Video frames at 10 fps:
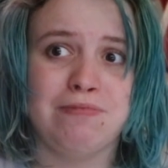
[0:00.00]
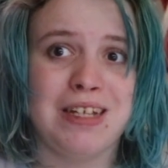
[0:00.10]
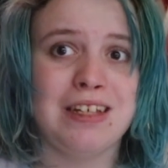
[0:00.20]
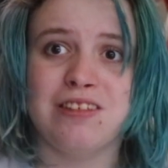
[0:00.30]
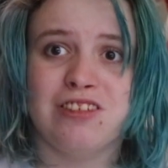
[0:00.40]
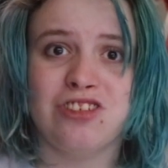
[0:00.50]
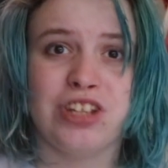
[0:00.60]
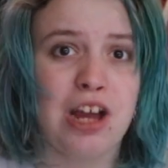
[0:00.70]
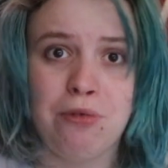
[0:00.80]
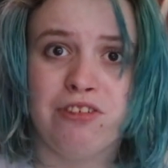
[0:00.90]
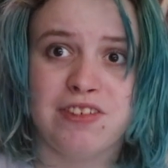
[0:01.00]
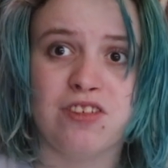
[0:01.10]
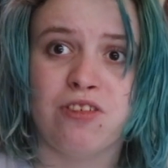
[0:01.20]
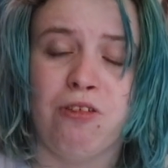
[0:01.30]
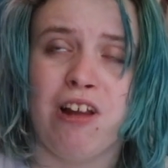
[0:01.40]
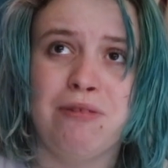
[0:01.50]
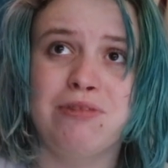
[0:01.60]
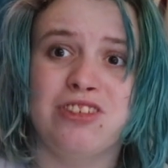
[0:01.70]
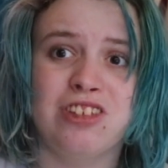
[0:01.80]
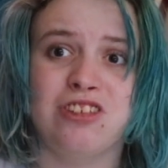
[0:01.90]
being slower in school. I
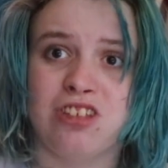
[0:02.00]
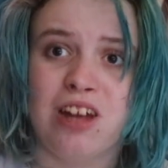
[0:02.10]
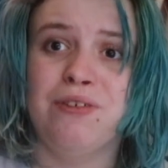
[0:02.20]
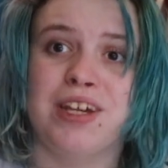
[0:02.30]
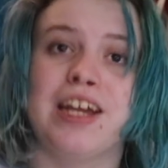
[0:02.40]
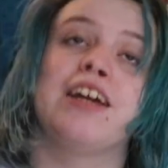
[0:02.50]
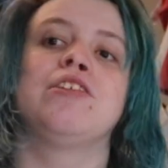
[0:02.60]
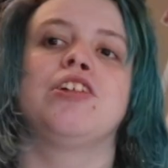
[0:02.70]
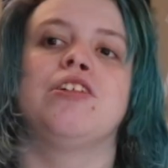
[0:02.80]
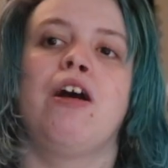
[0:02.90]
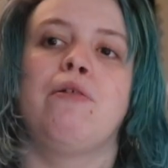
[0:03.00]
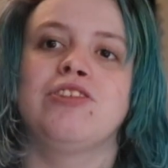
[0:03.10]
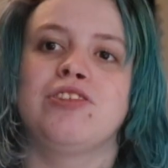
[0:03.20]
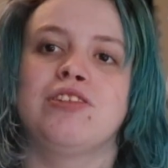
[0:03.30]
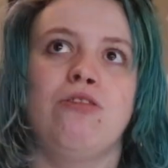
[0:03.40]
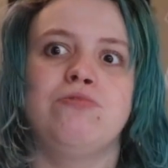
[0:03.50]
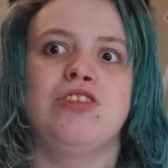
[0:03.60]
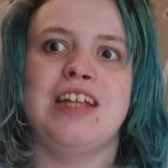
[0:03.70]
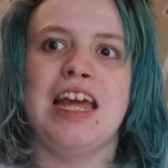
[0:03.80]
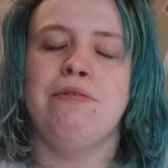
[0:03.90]
was the slow kid. You know, I wasn't up
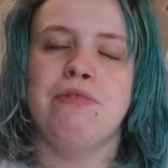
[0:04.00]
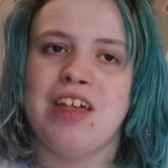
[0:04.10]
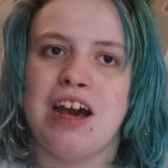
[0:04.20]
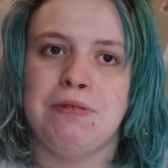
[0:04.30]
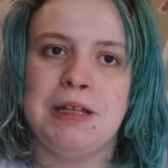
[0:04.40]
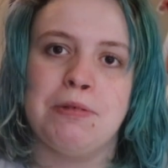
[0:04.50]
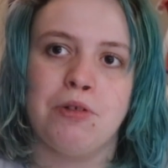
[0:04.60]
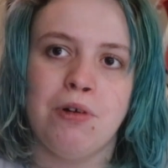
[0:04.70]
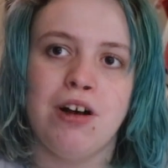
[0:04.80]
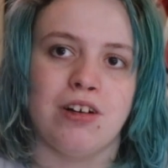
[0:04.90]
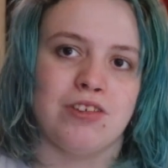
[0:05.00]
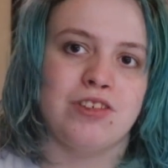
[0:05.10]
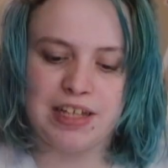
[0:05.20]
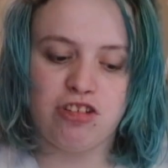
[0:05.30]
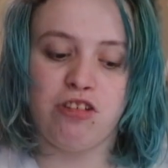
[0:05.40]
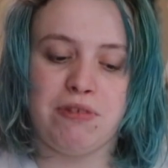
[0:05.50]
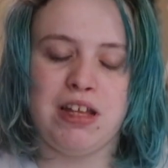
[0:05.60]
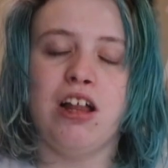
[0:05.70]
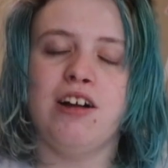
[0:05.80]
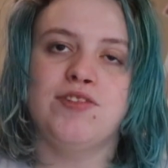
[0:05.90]
to date with how people was. It took me
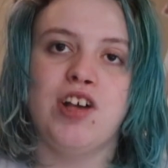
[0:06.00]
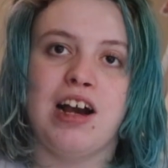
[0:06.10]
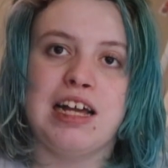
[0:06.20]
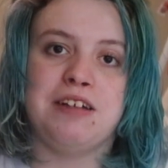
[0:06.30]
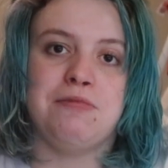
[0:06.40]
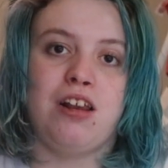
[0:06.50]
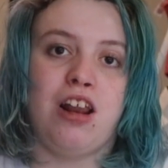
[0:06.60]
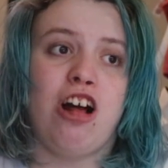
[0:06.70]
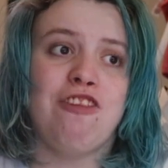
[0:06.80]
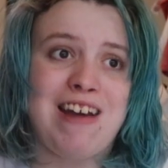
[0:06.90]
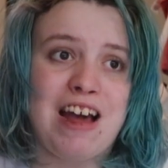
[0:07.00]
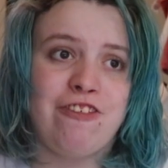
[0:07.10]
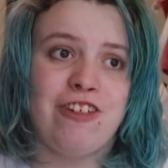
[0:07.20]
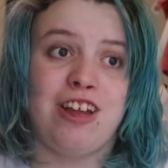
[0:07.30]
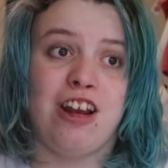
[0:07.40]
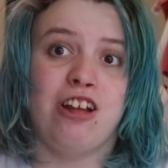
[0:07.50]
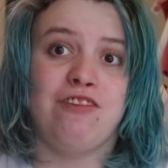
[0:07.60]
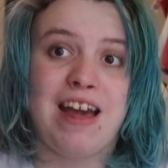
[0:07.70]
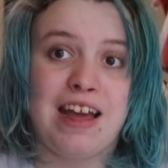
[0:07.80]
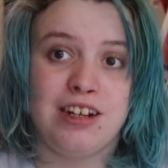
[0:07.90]
a lot of time and a lot of effort and a lot
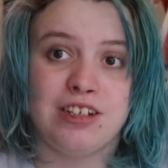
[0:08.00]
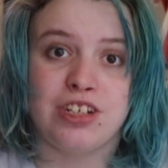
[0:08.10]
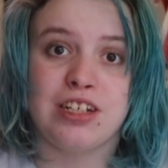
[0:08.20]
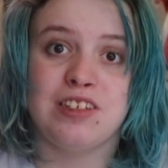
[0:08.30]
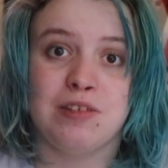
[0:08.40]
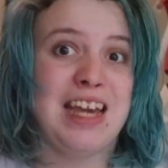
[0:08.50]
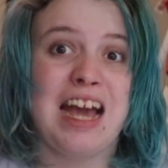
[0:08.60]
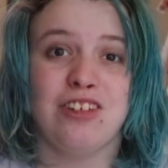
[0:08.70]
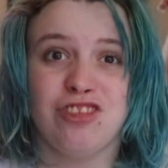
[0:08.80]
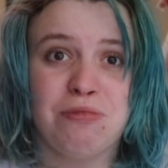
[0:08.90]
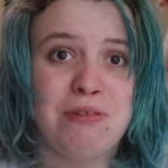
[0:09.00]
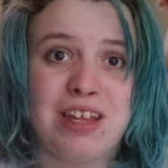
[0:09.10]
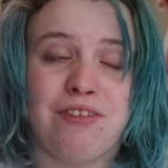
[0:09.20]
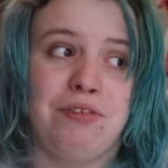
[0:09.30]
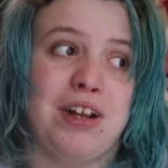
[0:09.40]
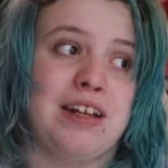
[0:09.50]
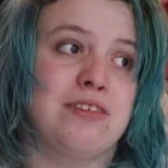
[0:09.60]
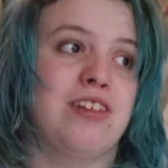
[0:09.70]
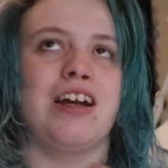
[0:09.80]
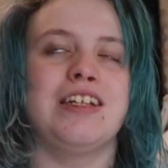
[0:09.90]
of energy to catch up with everyone
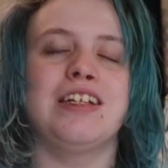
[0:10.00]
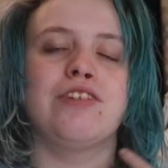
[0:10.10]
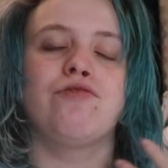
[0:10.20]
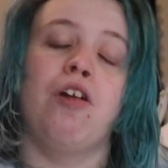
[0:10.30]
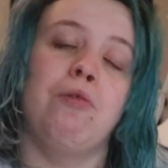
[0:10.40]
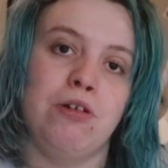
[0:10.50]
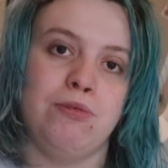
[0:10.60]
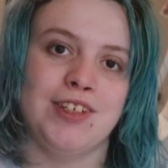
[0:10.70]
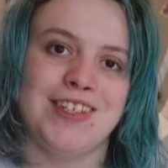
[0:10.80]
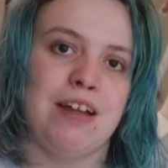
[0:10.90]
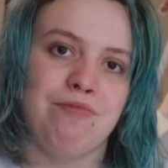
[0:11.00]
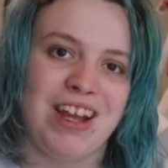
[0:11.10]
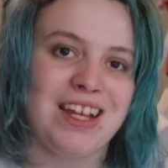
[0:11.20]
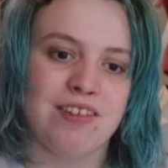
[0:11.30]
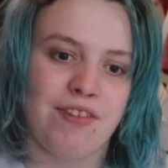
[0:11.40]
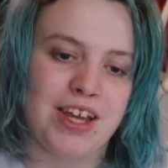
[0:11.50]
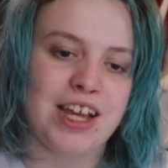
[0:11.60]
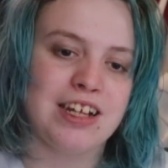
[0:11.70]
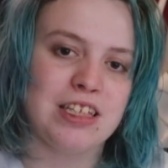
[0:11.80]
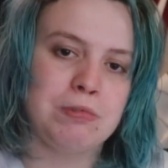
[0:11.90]
else. Like, I didn't grow up the same rate as other
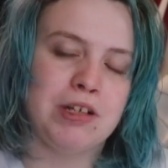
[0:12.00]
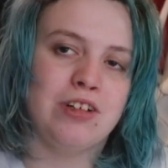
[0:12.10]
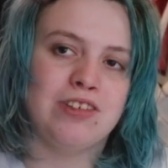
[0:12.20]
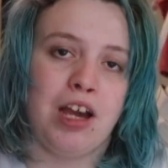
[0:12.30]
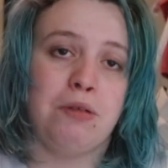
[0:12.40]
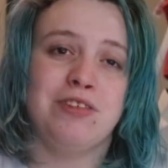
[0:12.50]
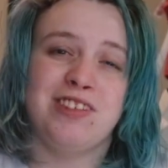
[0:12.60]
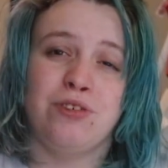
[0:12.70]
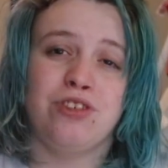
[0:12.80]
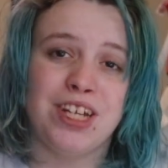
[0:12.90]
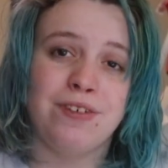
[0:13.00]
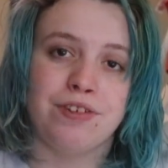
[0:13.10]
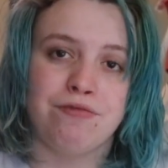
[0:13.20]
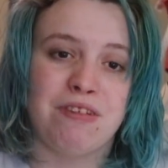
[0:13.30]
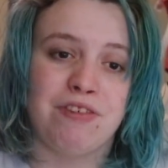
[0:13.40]
kids because I was so shielded from